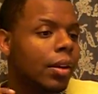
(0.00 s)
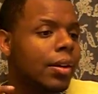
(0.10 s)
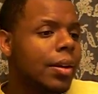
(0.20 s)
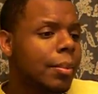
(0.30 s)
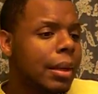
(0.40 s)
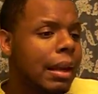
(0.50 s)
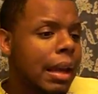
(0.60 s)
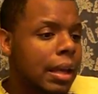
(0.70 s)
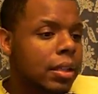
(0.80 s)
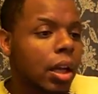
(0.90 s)
Yeah.
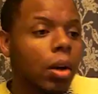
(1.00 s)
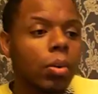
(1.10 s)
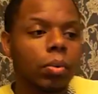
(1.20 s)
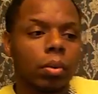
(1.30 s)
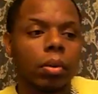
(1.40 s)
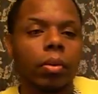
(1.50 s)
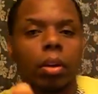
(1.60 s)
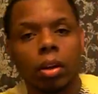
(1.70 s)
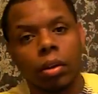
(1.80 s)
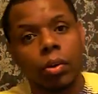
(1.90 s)
Next. Oh,
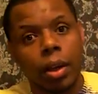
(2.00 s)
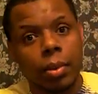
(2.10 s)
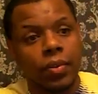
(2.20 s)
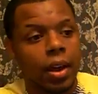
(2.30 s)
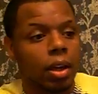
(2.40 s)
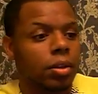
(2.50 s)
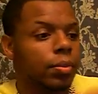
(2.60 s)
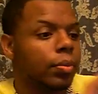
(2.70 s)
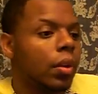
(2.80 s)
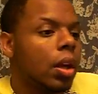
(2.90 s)
Grammy facts.
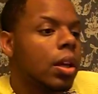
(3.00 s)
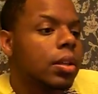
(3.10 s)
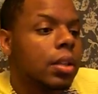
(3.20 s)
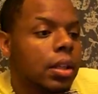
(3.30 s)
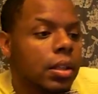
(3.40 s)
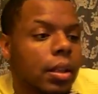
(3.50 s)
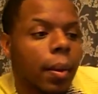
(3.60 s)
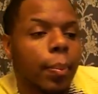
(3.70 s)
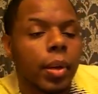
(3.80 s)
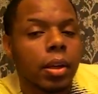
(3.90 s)
Since
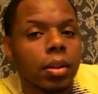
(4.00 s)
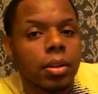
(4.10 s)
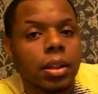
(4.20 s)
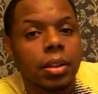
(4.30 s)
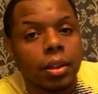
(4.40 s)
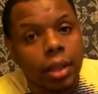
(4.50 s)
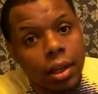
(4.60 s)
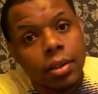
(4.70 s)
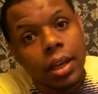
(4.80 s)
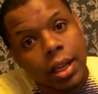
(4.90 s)

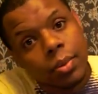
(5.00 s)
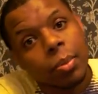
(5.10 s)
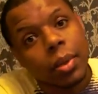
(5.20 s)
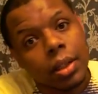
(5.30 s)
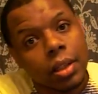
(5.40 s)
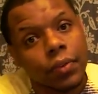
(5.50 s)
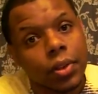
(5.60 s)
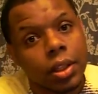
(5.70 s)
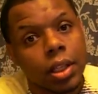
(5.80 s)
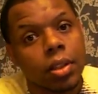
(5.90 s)
Adele ties with Beyonce for
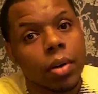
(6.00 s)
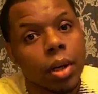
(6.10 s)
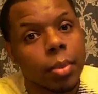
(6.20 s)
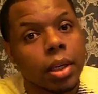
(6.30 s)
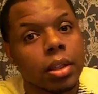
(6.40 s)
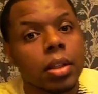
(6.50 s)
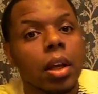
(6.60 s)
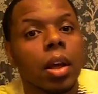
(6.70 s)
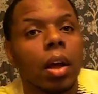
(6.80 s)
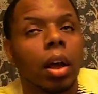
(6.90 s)
6 Grammys,
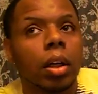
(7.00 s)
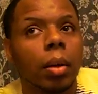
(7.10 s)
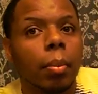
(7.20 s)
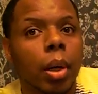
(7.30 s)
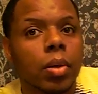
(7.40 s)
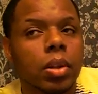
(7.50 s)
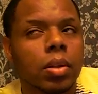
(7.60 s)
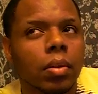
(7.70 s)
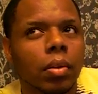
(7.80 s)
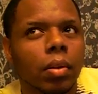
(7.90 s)
most,
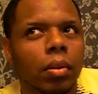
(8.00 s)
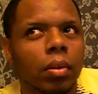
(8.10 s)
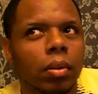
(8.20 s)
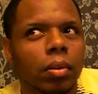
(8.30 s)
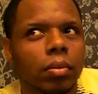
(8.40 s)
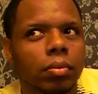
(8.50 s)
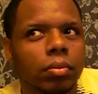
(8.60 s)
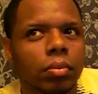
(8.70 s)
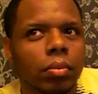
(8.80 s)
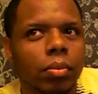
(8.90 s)

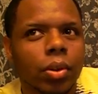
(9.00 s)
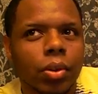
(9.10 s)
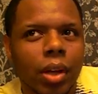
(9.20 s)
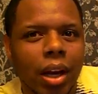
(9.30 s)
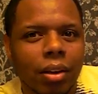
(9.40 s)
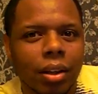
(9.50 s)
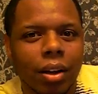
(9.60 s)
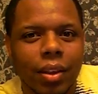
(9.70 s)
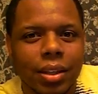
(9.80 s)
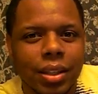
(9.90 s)
what do you call it?
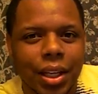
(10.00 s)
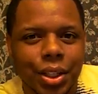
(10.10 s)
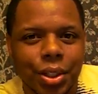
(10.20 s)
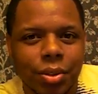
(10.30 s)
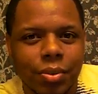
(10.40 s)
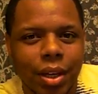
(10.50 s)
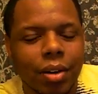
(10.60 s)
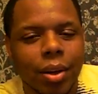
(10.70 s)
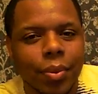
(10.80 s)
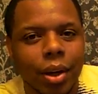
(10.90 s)
Are they statues? I
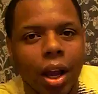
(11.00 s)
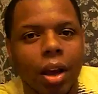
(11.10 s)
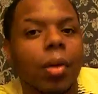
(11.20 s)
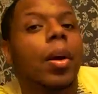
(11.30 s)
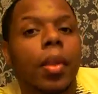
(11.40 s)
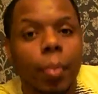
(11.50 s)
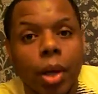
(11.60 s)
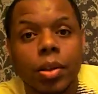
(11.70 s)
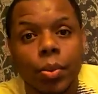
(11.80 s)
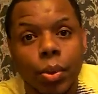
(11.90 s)
don't know what they're called. The
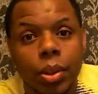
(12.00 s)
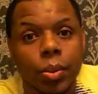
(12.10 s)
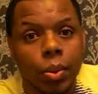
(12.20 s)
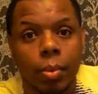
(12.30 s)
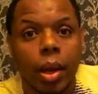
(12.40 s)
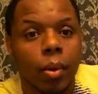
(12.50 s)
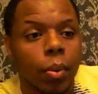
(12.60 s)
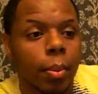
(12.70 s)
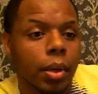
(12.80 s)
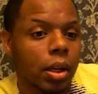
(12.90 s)
most awards won by a
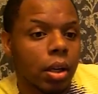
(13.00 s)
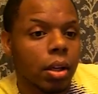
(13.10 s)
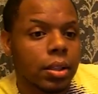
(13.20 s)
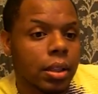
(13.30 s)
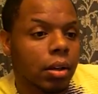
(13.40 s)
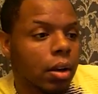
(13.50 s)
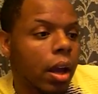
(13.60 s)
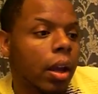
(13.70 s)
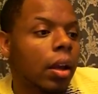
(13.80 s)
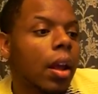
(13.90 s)
woman in a single
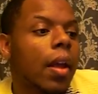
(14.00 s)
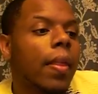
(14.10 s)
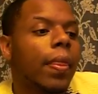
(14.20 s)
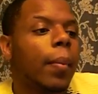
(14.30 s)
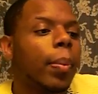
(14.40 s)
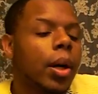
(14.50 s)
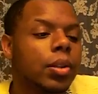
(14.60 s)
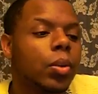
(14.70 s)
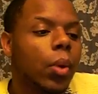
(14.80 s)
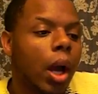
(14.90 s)
night. The
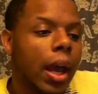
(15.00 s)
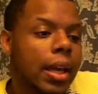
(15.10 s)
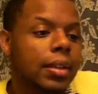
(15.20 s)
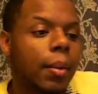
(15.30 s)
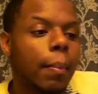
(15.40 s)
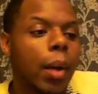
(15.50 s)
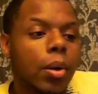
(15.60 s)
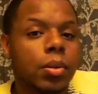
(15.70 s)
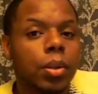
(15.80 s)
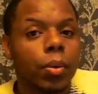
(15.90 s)
person who has the
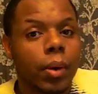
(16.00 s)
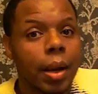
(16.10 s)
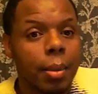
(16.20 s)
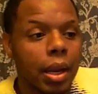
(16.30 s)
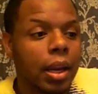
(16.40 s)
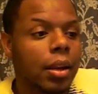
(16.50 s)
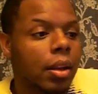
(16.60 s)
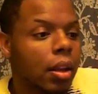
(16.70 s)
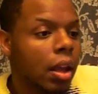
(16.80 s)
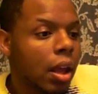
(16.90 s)
most Grammy in
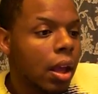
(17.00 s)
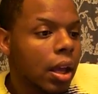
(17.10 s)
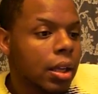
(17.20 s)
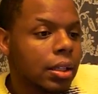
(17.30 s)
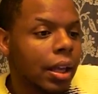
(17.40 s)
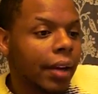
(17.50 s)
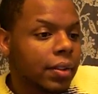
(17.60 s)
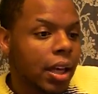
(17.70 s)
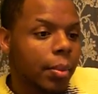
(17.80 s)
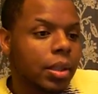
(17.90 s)
his
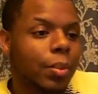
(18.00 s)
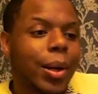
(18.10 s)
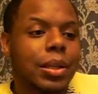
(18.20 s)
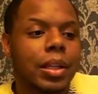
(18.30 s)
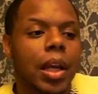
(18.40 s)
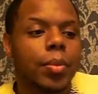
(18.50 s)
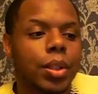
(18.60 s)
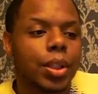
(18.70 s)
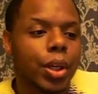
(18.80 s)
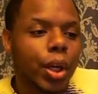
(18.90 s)
lifetime is a person named
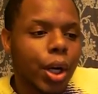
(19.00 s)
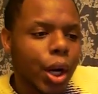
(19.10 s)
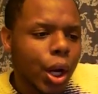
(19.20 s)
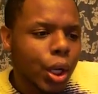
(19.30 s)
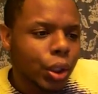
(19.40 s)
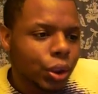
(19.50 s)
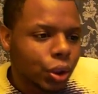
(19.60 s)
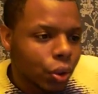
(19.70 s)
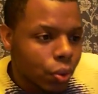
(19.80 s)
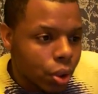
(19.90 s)
Sir
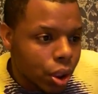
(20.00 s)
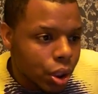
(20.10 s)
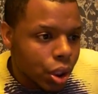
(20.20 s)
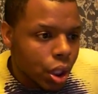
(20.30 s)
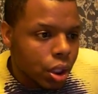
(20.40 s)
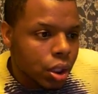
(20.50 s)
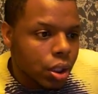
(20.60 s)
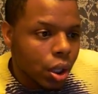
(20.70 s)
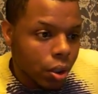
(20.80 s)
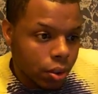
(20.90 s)
George
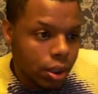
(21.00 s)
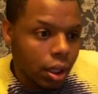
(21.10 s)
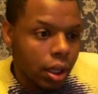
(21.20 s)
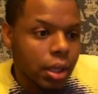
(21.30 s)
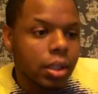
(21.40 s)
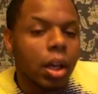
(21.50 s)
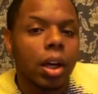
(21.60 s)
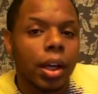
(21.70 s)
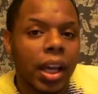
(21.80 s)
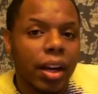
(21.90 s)
Solti. He's a
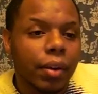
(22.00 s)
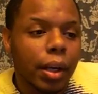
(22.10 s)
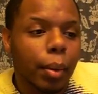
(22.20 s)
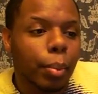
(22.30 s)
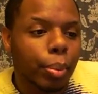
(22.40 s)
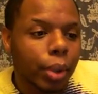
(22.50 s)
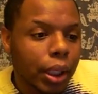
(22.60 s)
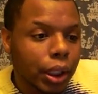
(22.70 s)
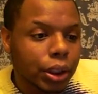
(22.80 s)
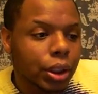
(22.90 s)

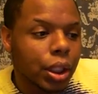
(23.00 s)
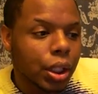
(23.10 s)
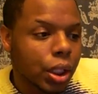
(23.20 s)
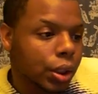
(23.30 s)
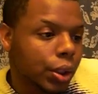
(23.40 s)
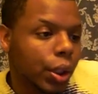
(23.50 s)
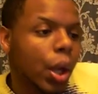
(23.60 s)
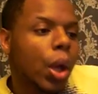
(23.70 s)
Hungarian-British conductor